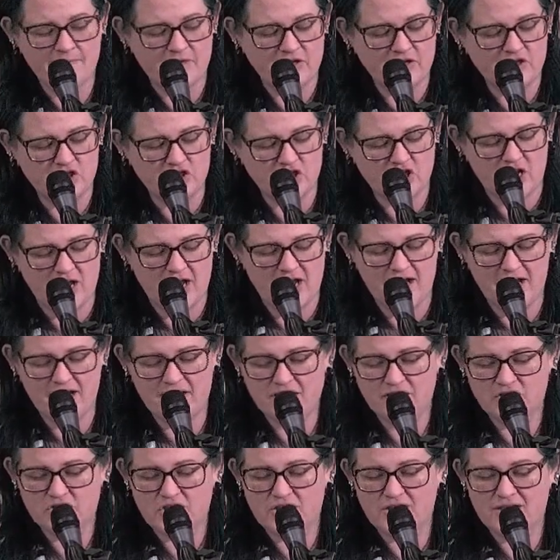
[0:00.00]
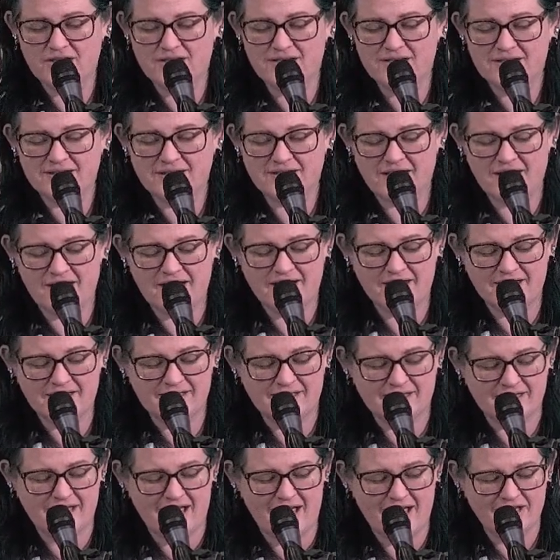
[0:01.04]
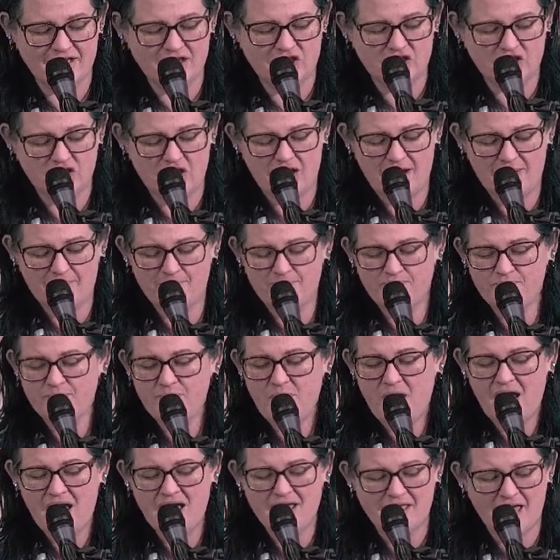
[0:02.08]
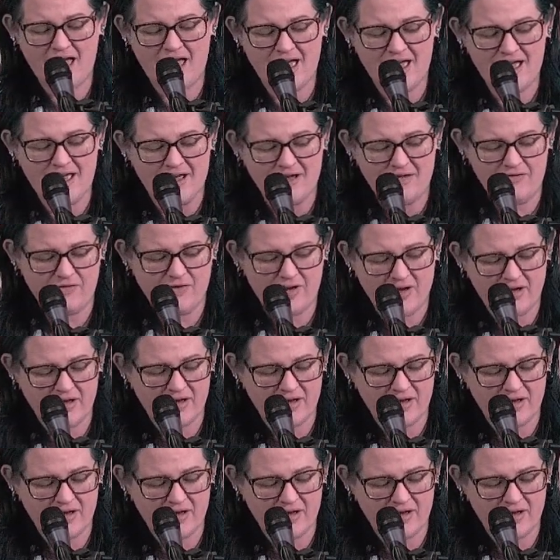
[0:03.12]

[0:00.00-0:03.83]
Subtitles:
that changes things that shape my life.